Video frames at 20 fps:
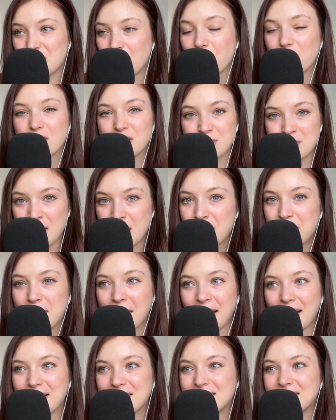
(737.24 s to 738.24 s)

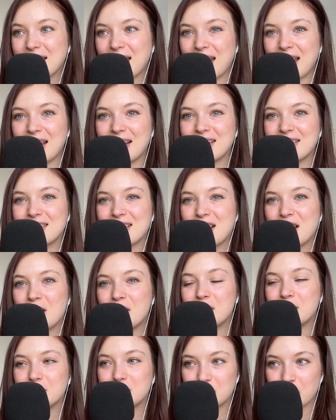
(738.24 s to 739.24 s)
commitment, and
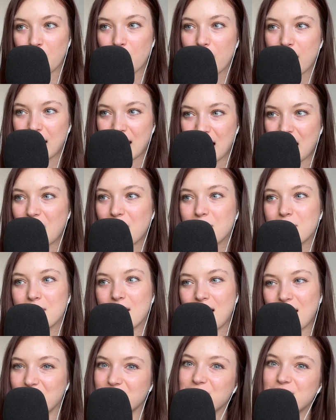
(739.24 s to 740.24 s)
showing up
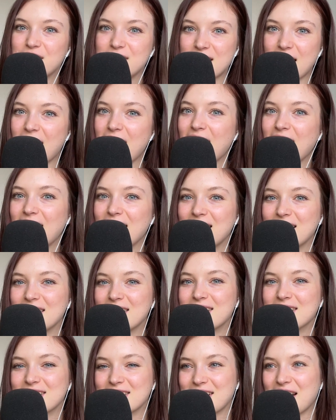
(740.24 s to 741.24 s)
every day.
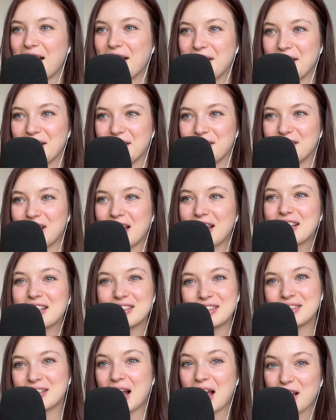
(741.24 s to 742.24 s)
Kind of like,
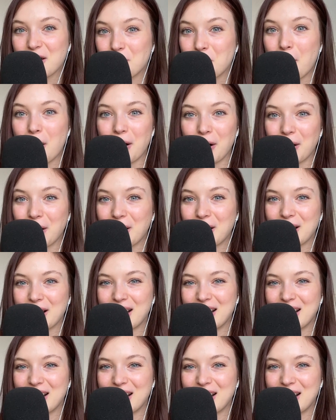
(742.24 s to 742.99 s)
it's like work.